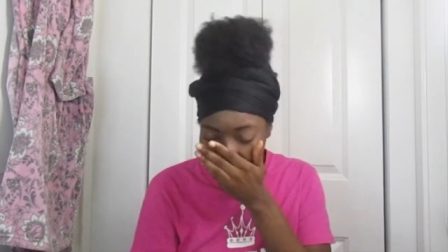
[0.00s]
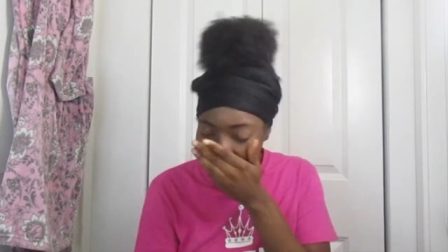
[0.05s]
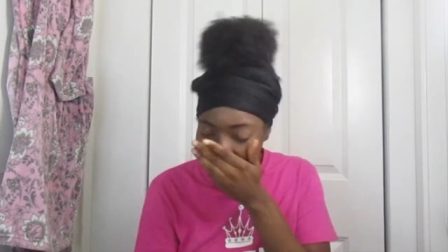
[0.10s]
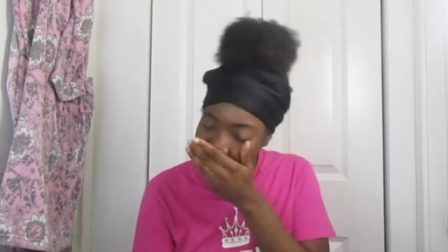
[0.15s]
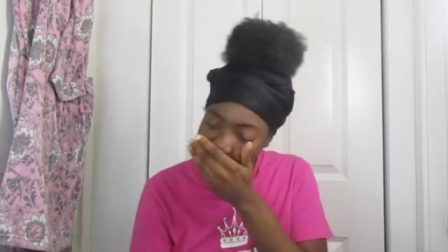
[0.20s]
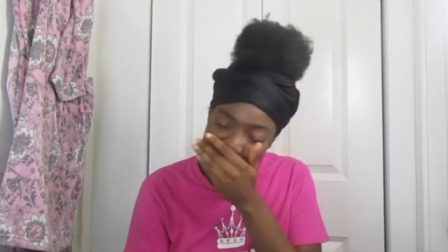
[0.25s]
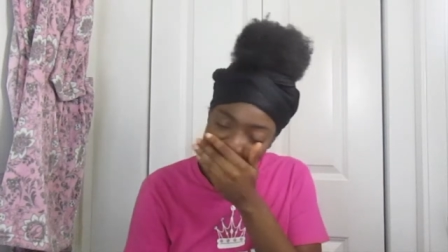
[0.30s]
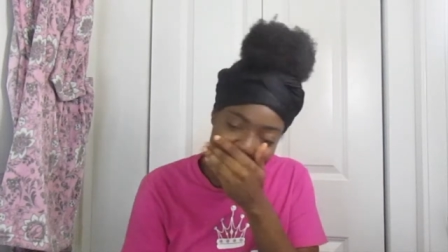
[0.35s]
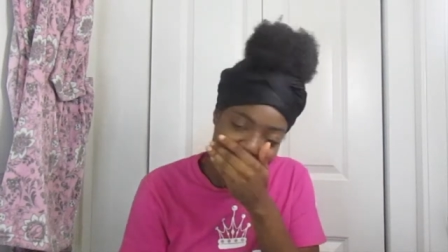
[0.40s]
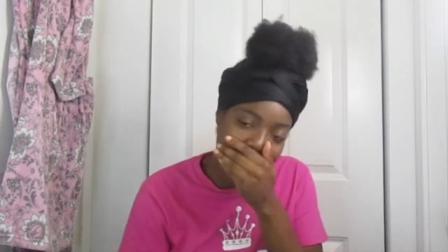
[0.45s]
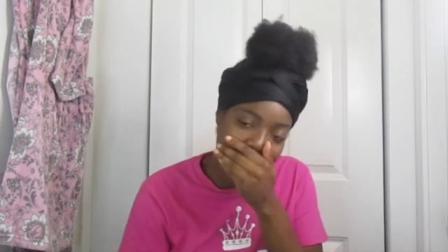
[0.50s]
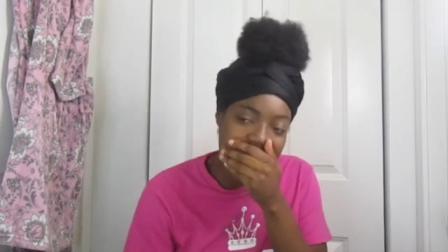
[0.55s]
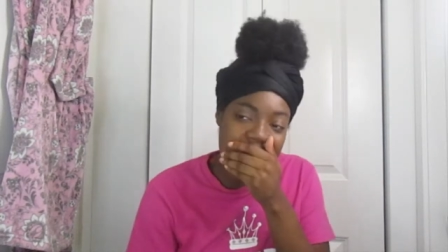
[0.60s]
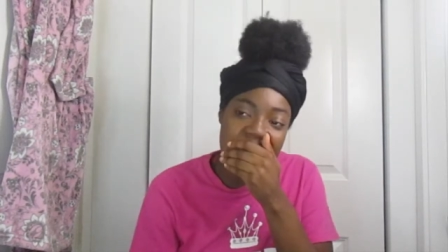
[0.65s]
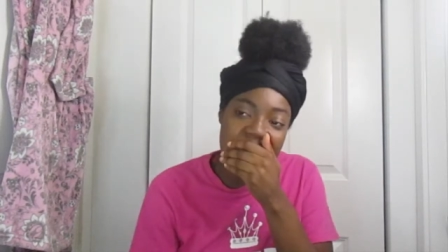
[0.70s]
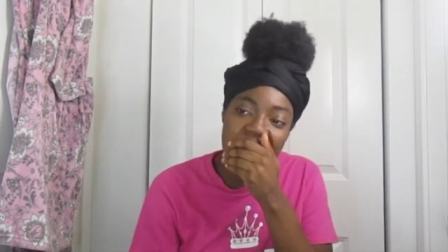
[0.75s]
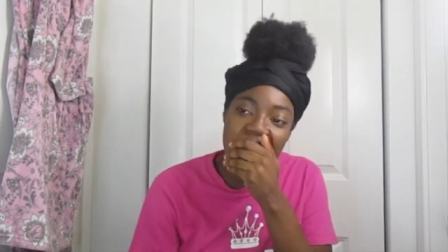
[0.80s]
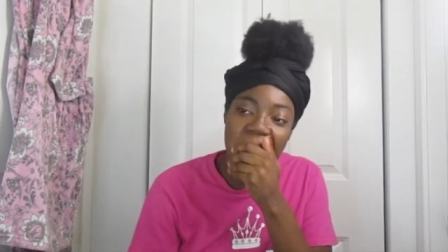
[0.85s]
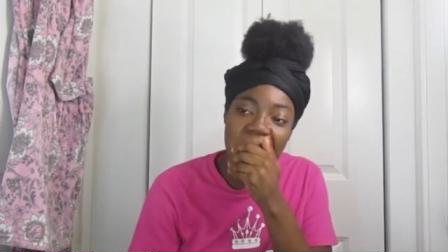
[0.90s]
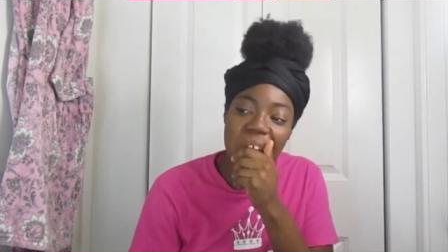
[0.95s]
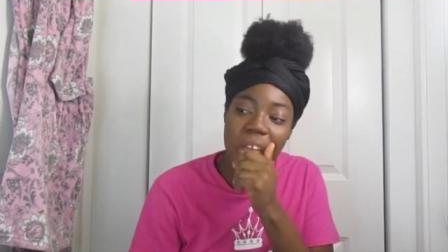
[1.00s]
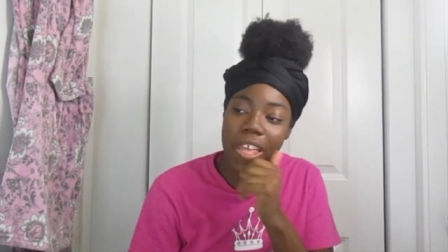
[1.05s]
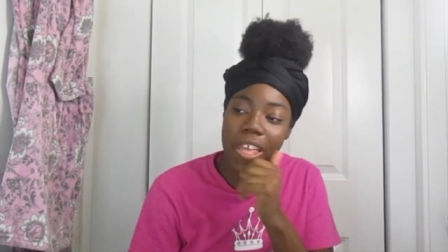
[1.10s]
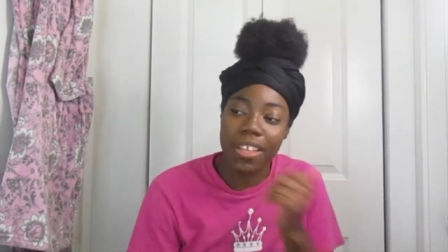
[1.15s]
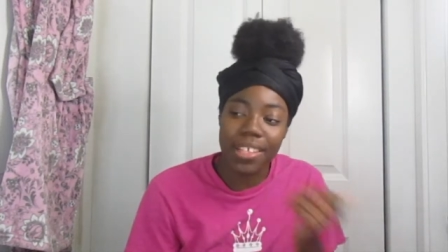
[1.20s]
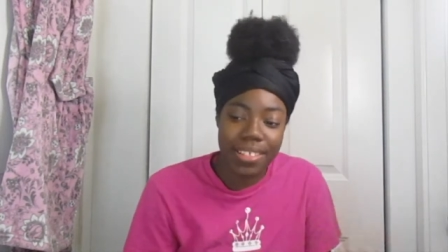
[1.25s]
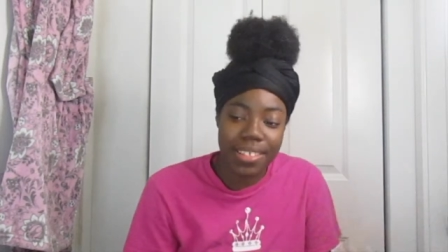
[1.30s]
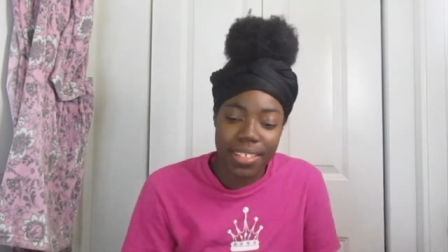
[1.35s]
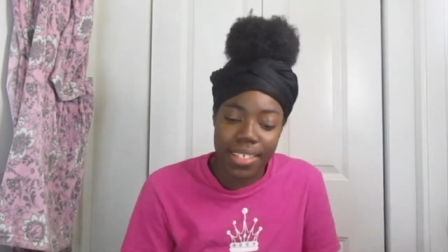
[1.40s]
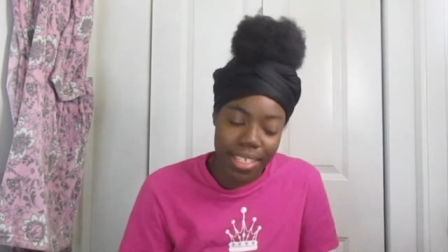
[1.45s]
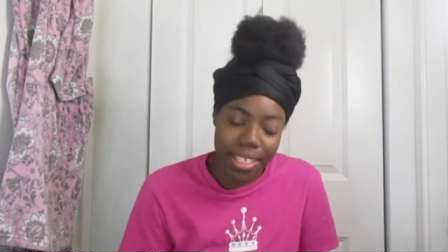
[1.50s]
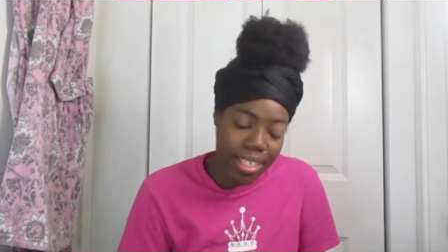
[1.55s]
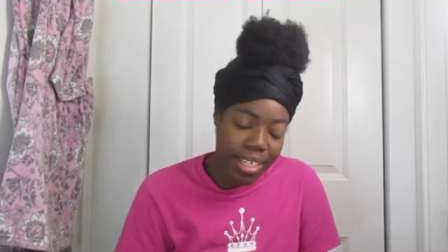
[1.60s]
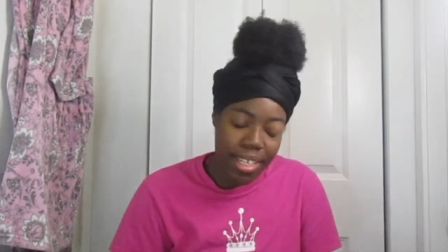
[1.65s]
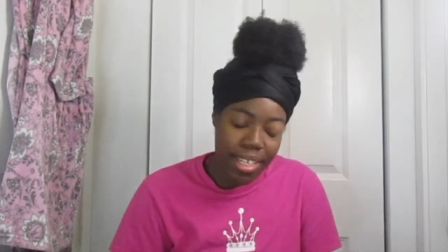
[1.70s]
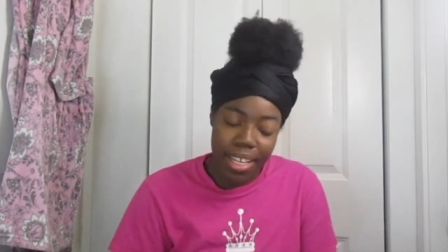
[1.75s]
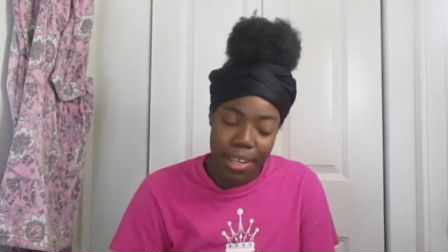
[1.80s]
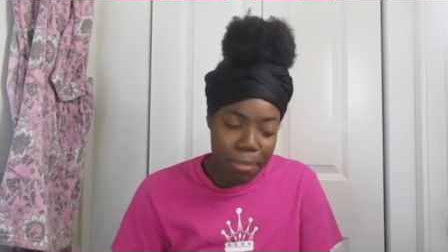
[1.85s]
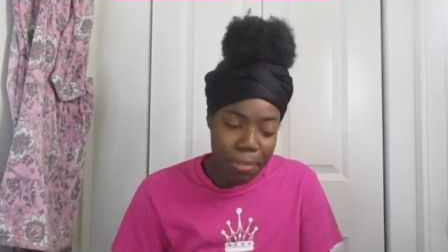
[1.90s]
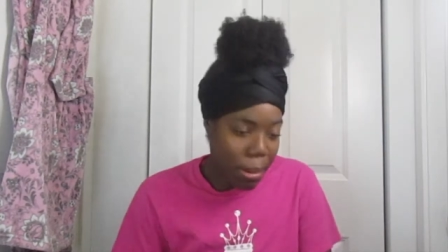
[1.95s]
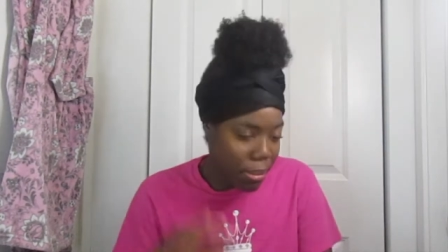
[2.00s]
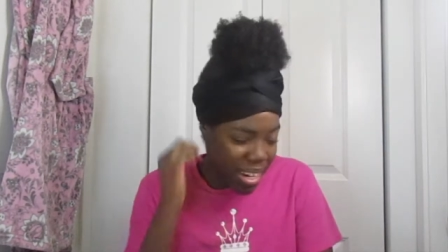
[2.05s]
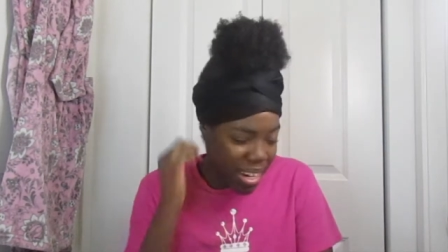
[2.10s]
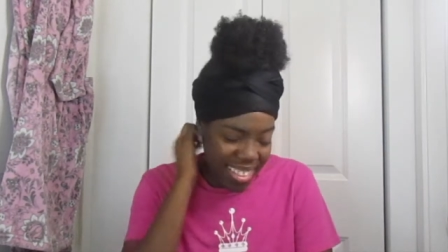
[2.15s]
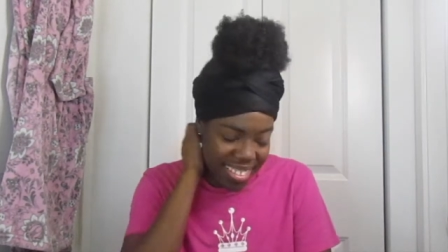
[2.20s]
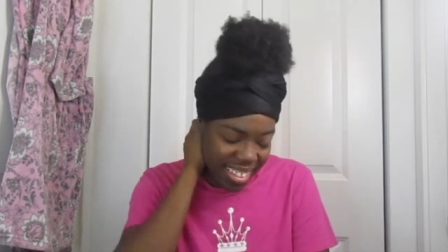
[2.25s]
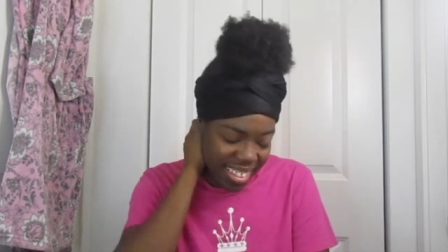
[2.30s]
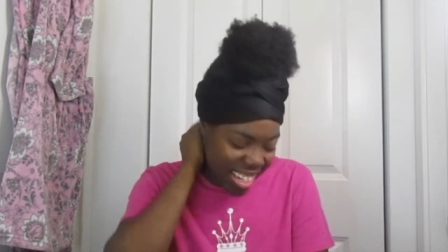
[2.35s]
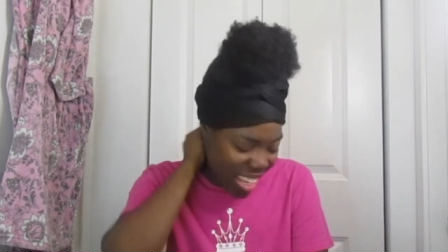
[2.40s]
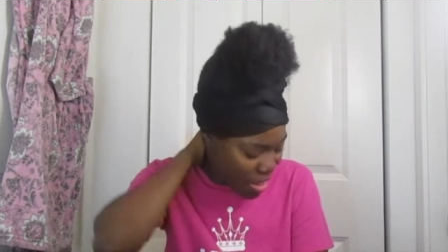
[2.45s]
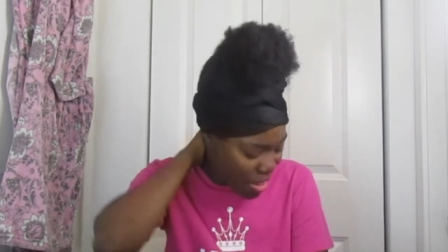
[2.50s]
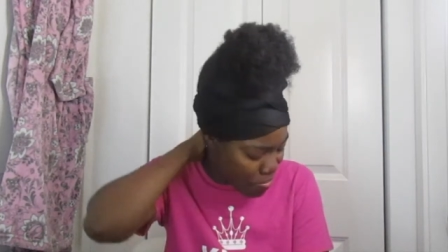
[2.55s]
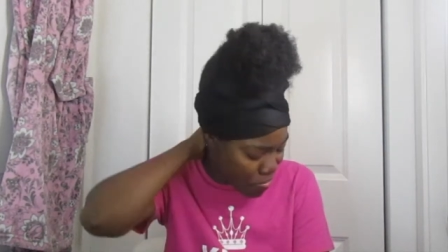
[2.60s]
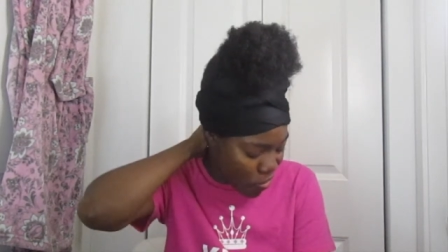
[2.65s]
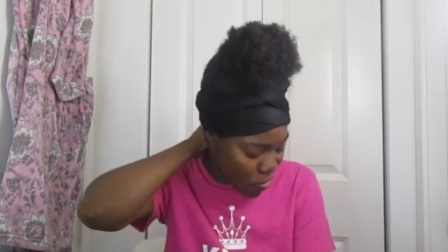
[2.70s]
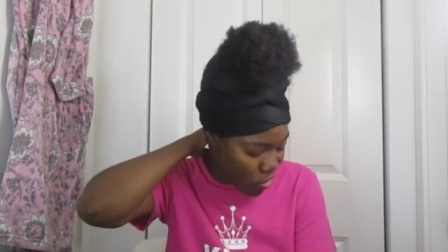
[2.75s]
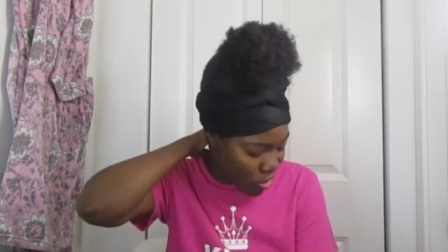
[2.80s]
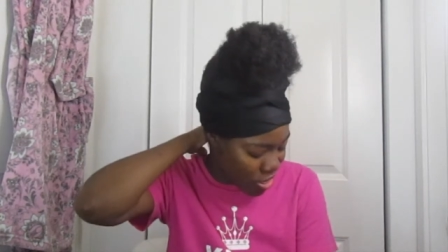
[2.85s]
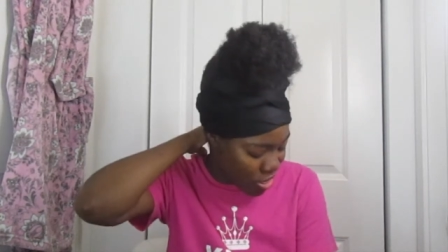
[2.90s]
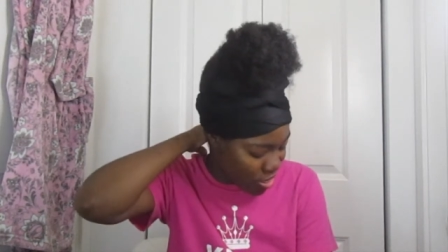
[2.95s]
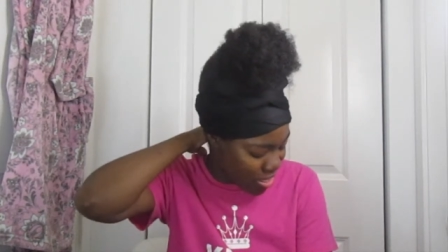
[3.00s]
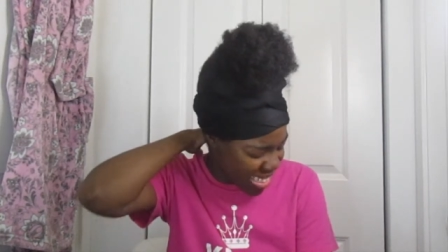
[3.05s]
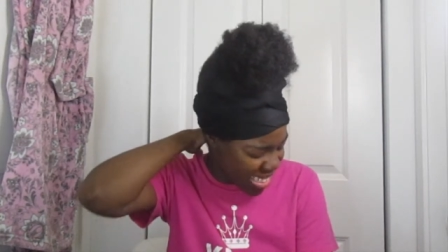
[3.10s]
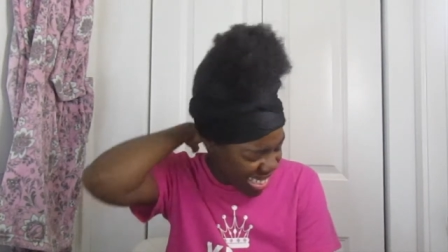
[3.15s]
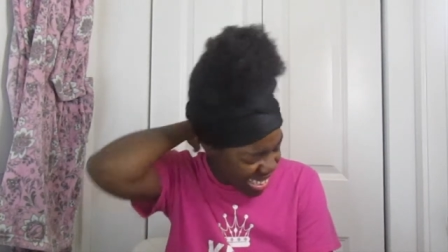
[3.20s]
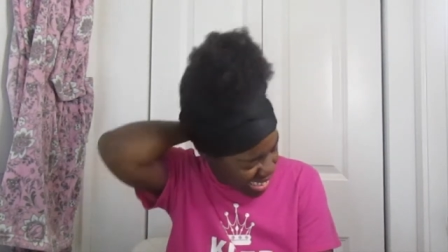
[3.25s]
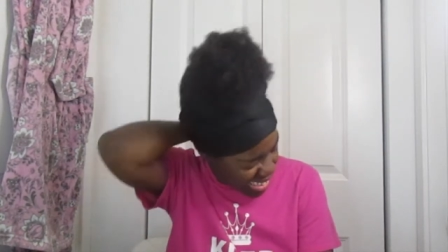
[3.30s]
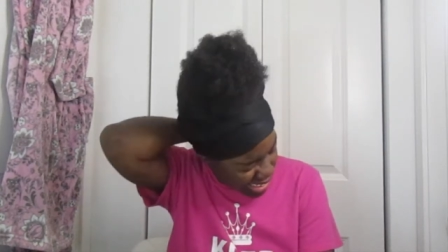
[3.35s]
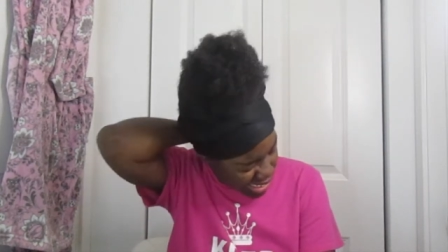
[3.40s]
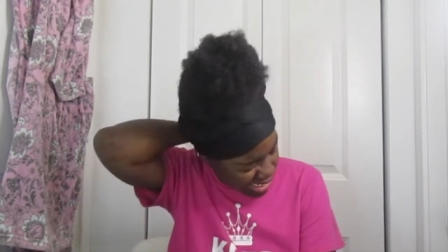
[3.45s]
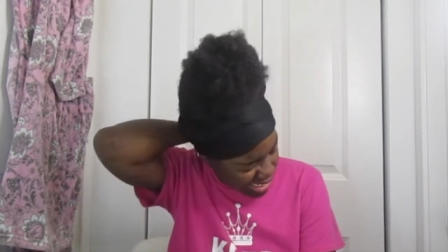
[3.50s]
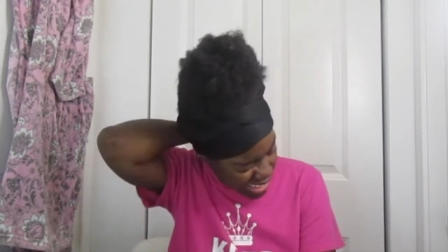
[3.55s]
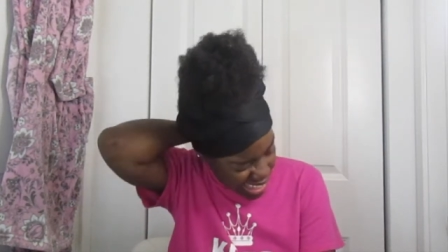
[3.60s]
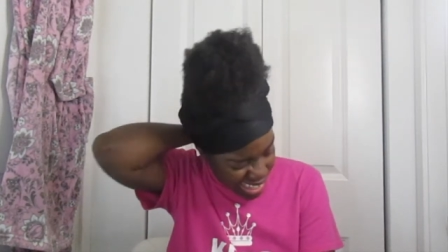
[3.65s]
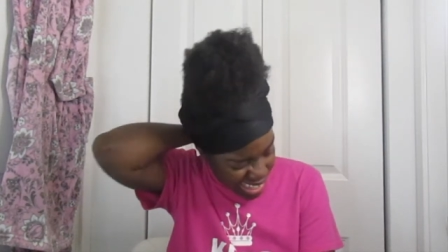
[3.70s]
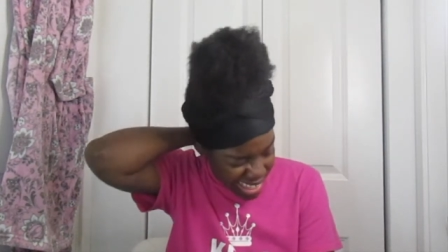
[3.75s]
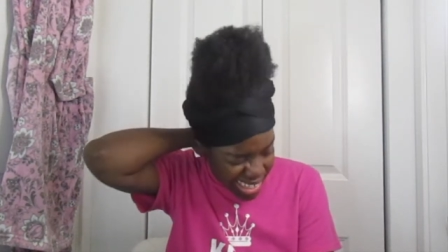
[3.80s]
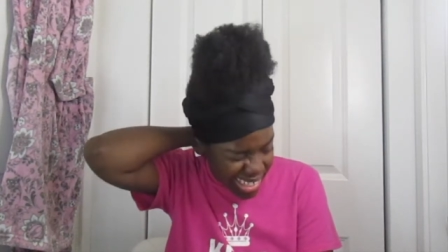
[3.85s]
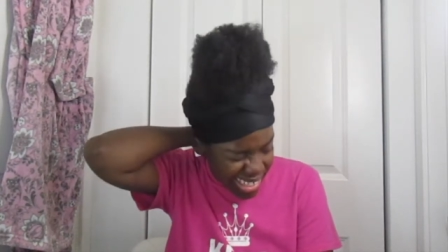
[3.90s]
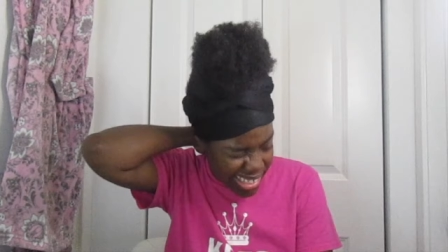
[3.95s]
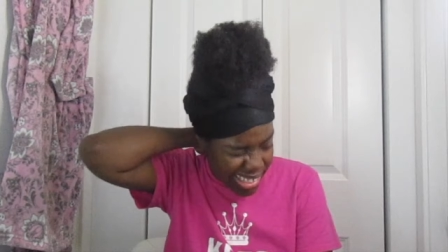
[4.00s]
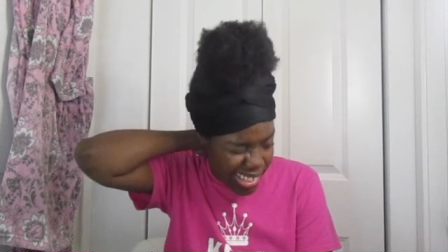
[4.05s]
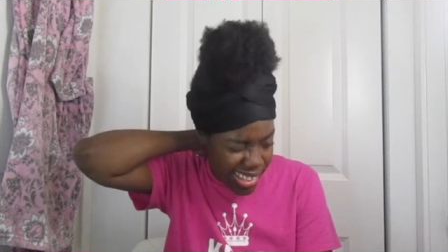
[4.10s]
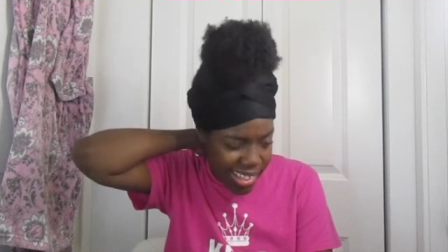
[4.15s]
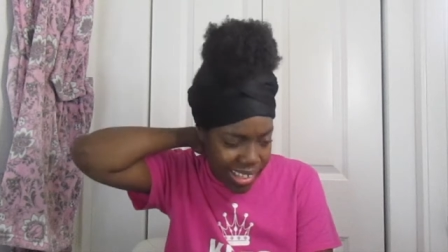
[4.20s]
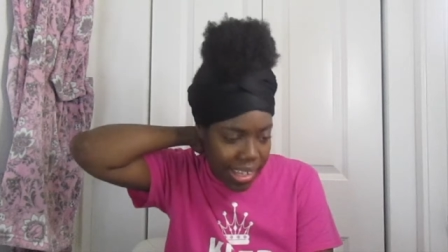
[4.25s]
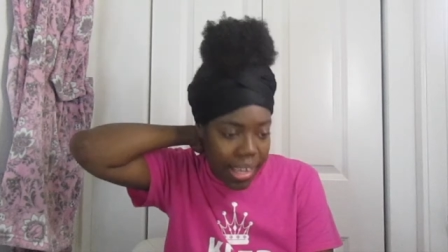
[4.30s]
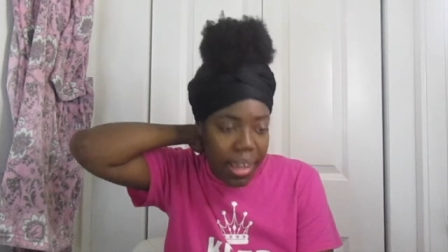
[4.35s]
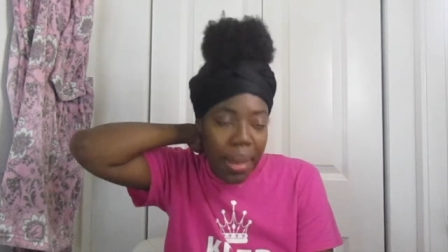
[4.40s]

I get it, you know? It's, maybe that's the name for it, I guess.